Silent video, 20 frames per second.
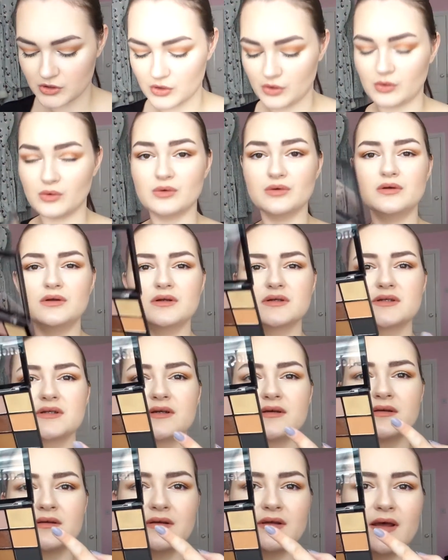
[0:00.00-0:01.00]
gold,
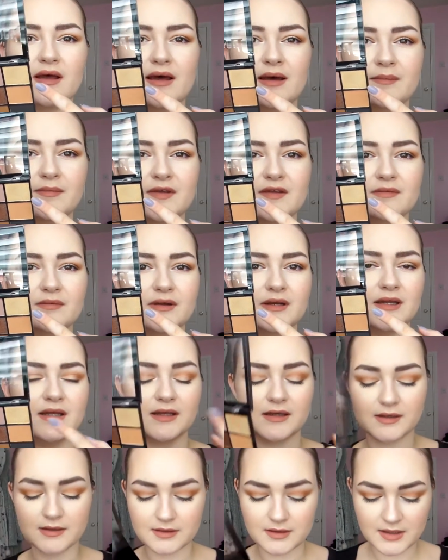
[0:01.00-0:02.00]
this one
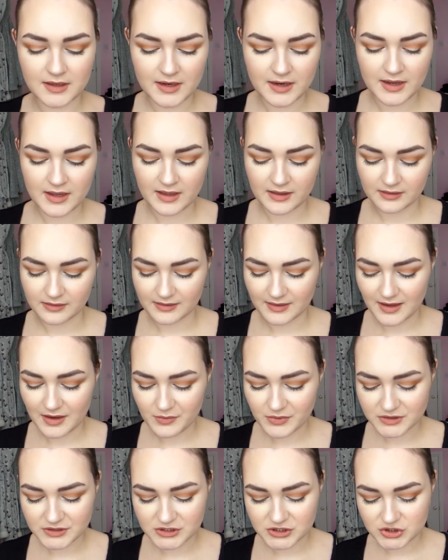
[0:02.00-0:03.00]
here, that
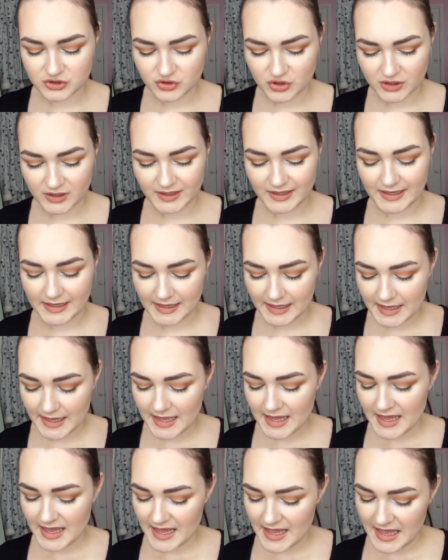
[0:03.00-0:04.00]
one's struggling
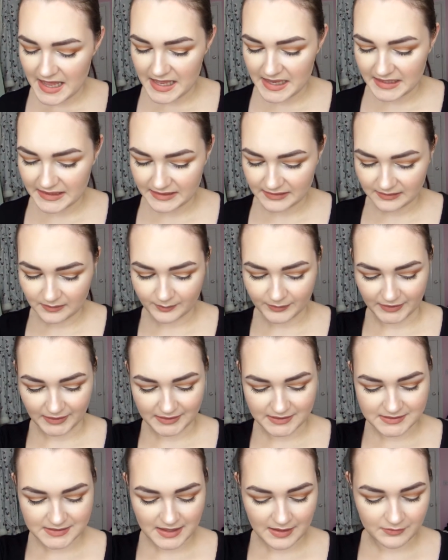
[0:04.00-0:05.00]
a little
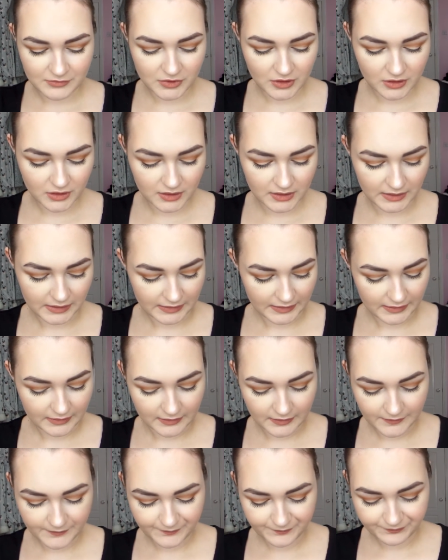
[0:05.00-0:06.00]
bit. I'm not going to lie to
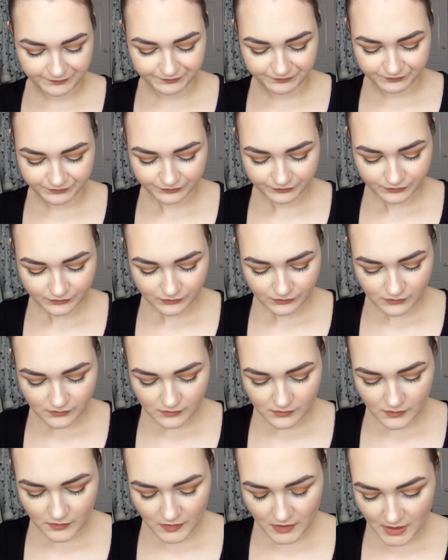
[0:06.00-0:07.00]
you.
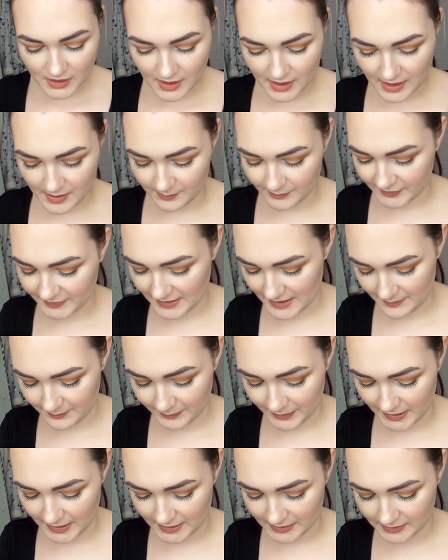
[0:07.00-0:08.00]
But that
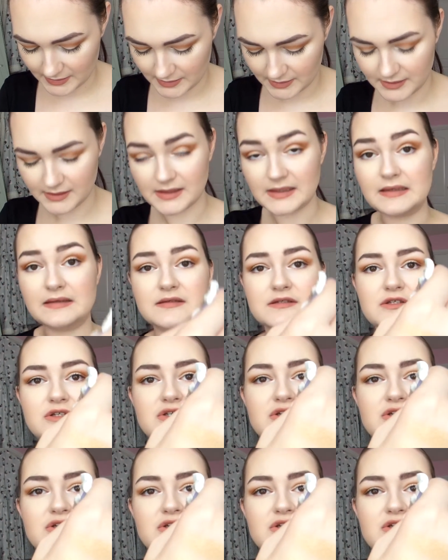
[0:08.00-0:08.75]
pink is